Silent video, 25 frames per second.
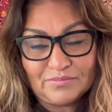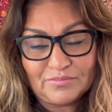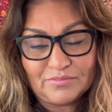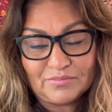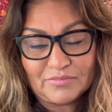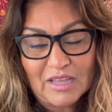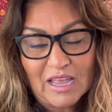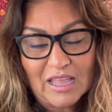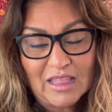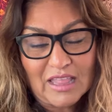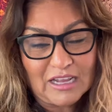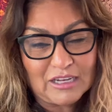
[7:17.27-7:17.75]

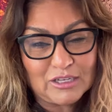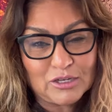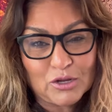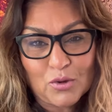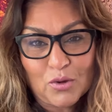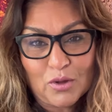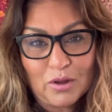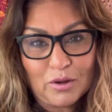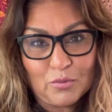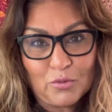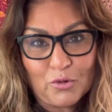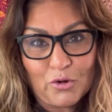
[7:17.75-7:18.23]
I like to go
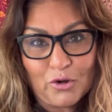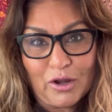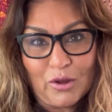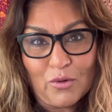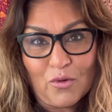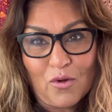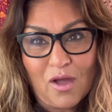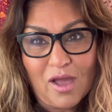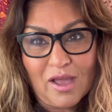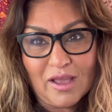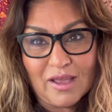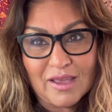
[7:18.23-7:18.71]
on a morning
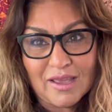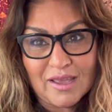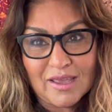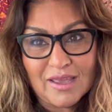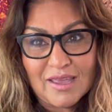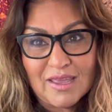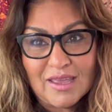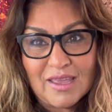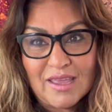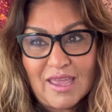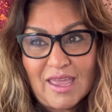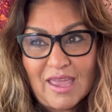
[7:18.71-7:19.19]
walk
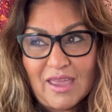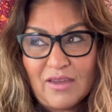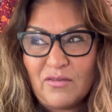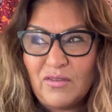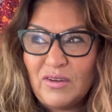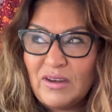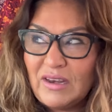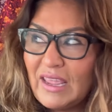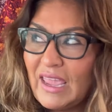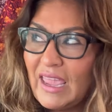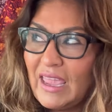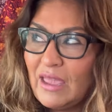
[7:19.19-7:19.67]
every
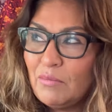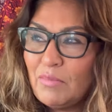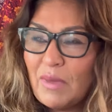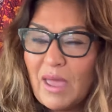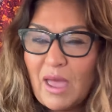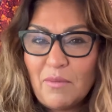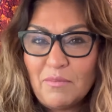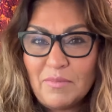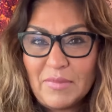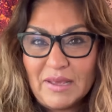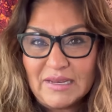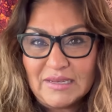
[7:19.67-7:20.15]
day
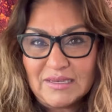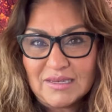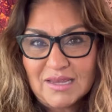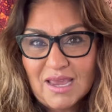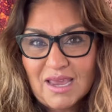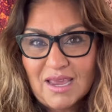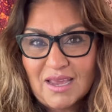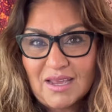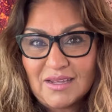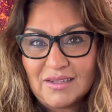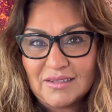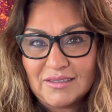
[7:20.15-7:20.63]
about
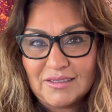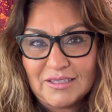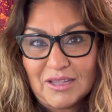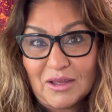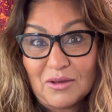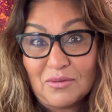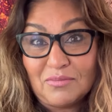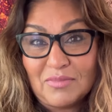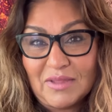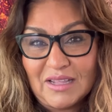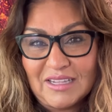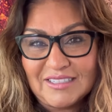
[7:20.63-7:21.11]
midday. So
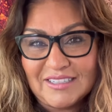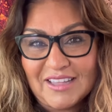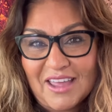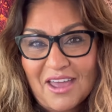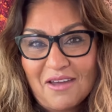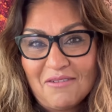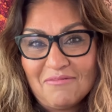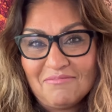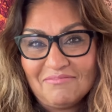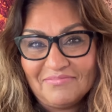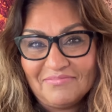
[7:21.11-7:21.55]
let's go.